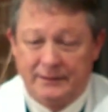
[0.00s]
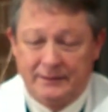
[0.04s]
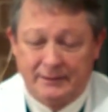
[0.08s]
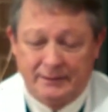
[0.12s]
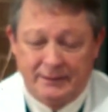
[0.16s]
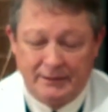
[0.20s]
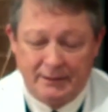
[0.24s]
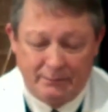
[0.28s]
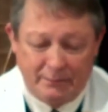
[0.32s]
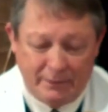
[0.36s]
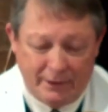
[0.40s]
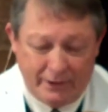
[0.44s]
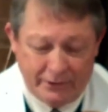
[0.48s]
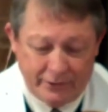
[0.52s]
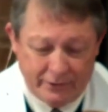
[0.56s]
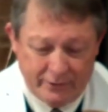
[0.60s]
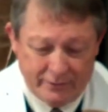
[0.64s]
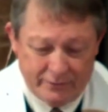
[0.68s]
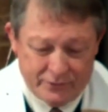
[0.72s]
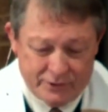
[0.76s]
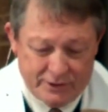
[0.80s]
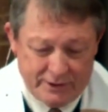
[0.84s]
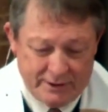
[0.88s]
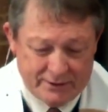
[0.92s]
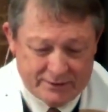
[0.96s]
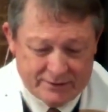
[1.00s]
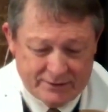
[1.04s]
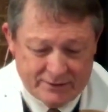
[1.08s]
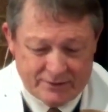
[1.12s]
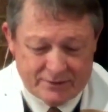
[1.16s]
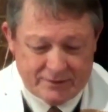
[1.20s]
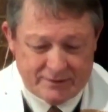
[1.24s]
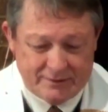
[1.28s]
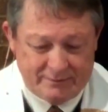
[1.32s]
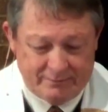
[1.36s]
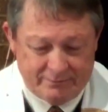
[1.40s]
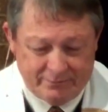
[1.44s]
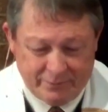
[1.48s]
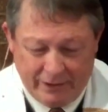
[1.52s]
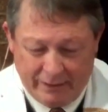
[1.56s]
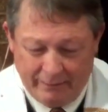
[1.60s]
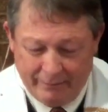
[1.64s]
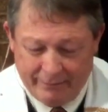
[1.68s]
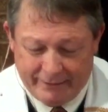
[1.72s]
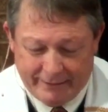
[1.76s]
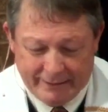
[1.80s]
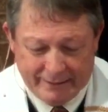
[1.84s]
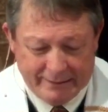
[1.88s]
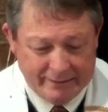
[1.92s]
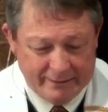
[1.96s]
the mother of Jesus, probably
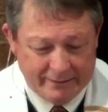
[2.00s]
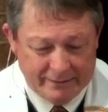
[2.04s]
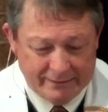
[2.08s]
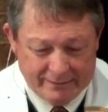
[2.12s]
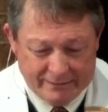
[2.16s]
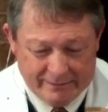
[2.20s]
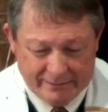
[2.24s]
didn't